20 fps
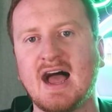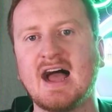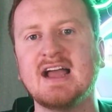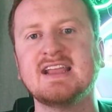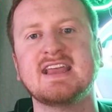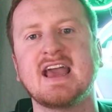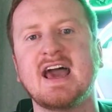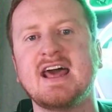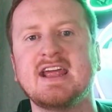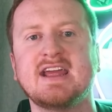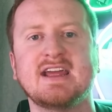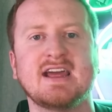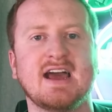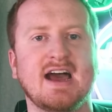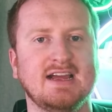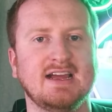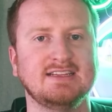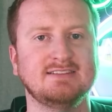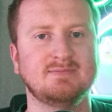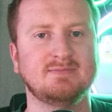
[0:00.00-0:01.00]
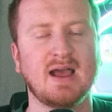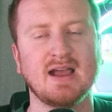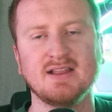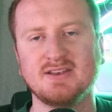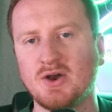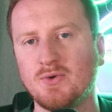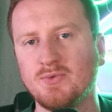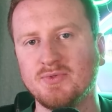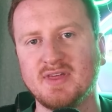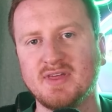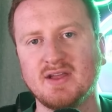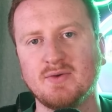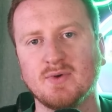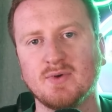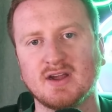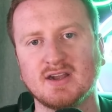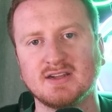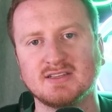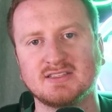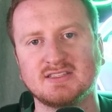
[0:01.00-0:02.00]
I get it. I don't think
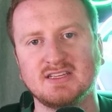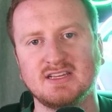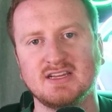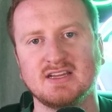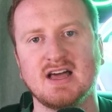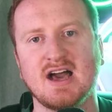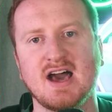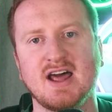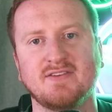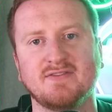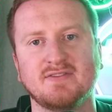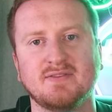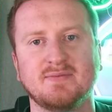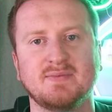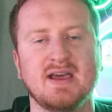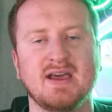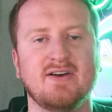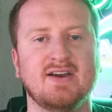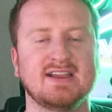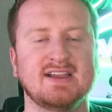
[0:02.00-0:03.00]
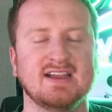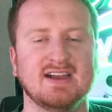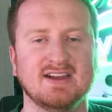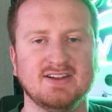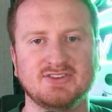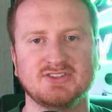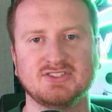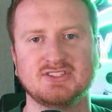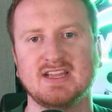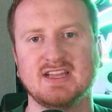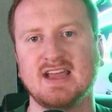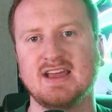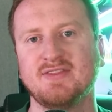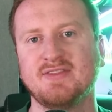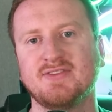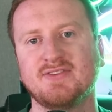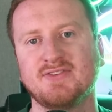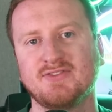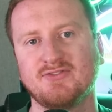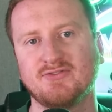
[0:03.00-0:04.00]
we're going to see a lot of them now. I
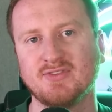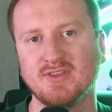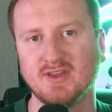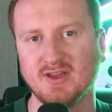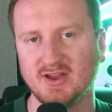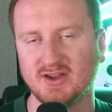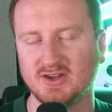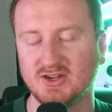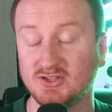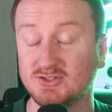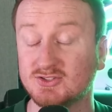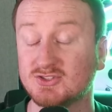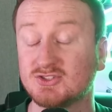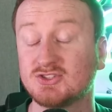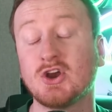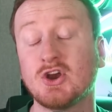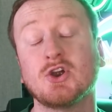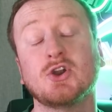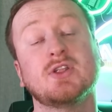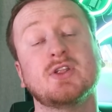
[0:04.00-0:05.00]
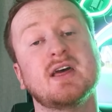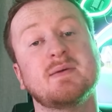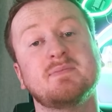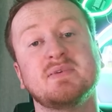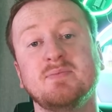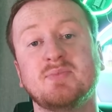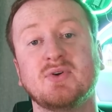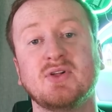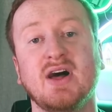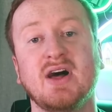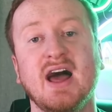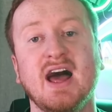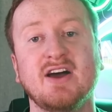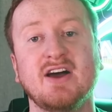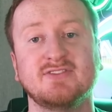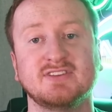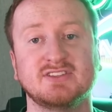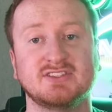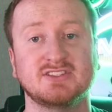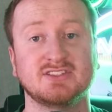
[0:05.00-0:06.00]
understand the concern that people
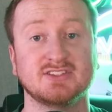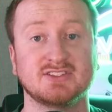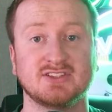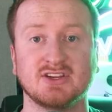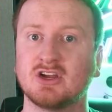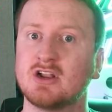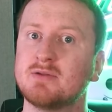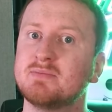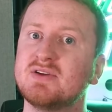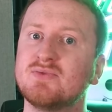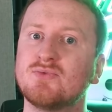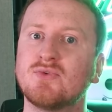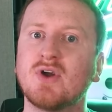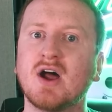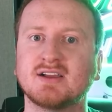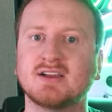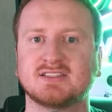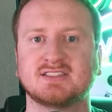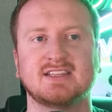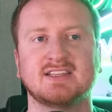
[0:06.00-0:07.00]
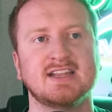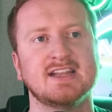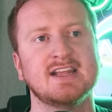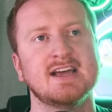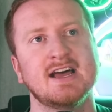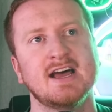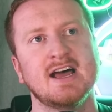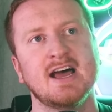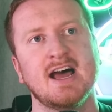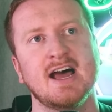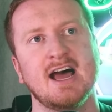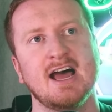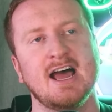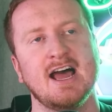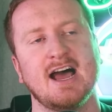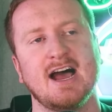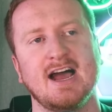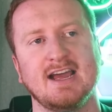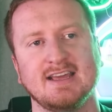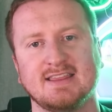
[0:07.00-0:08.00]
have is there going to be rust, and
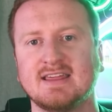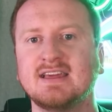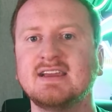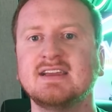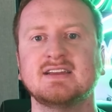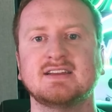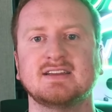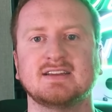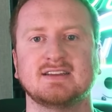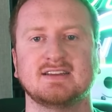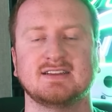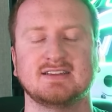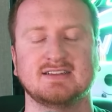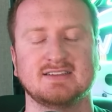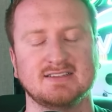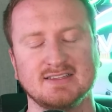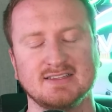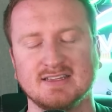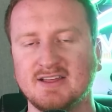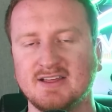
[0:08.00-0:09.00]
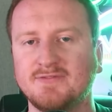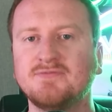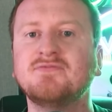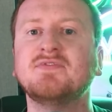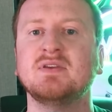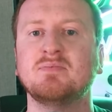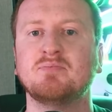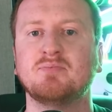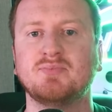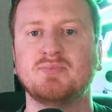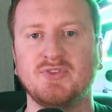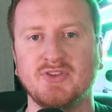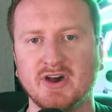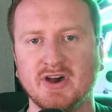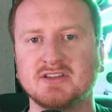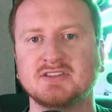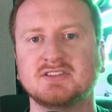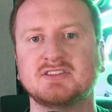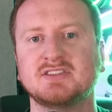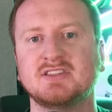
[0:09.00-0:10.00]
I think if he
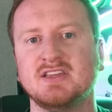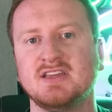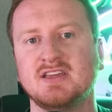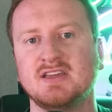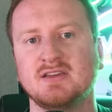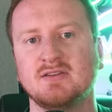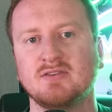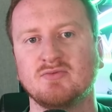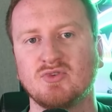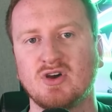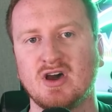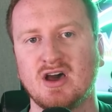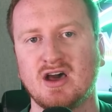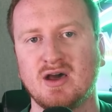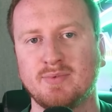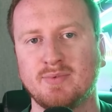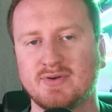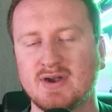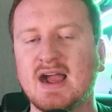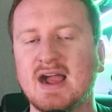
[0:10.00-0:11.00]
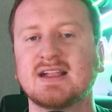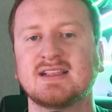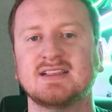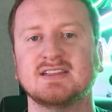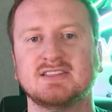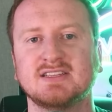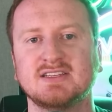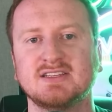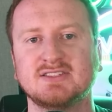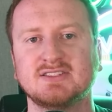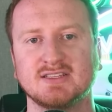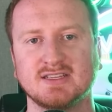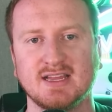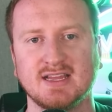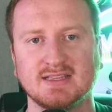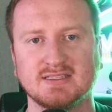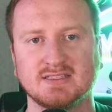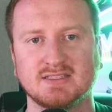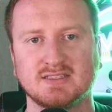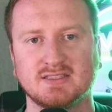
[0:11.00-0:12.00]
does the practices
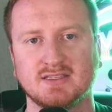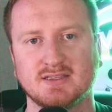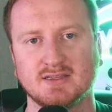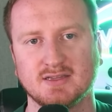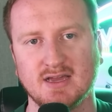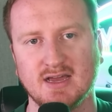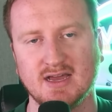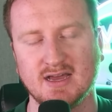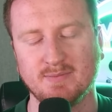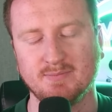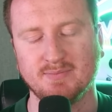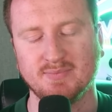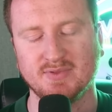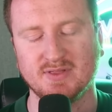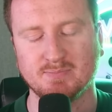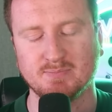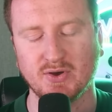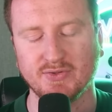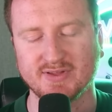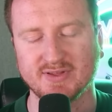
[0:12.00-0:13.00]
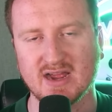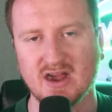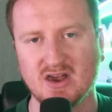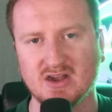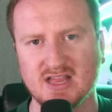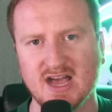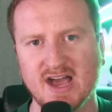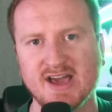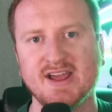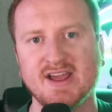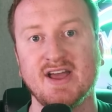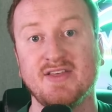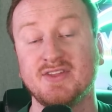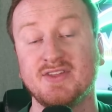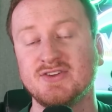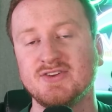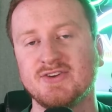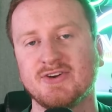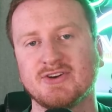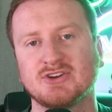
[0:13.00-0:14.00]
against both Carolina
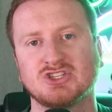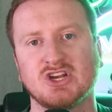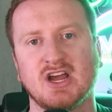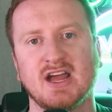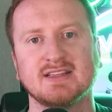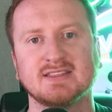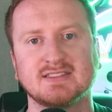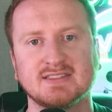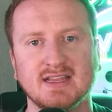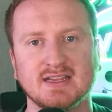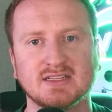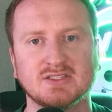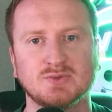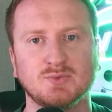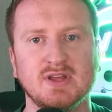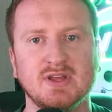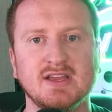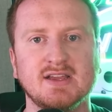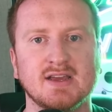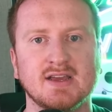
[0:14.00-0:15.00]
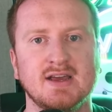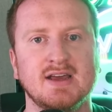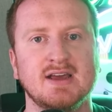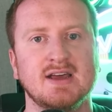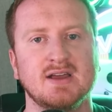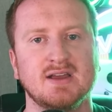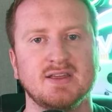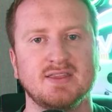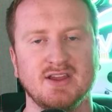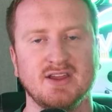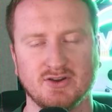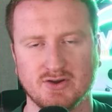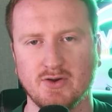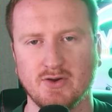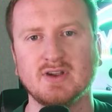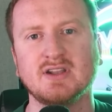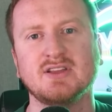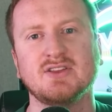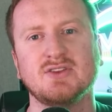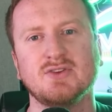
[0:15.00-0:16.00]
and the New York Giants next week, they're
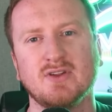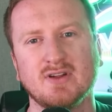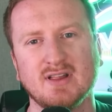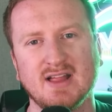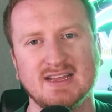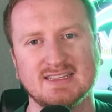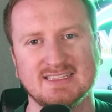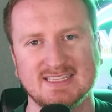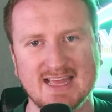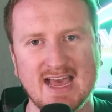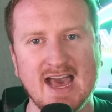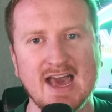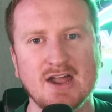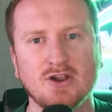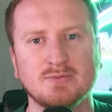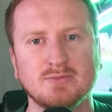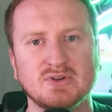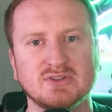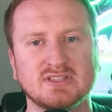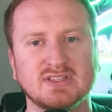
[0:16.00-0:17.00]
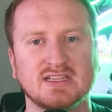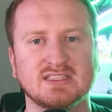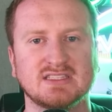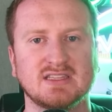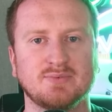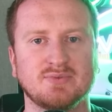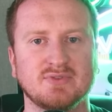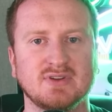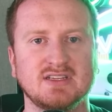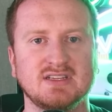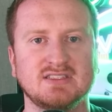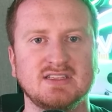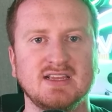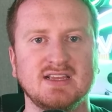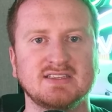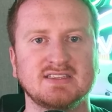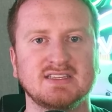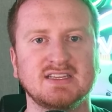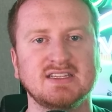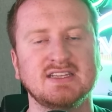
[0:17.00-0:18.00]
going to utilize that almost as the
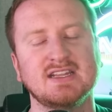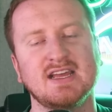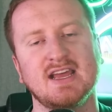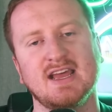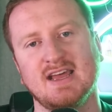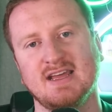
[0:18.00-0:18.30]
preseason.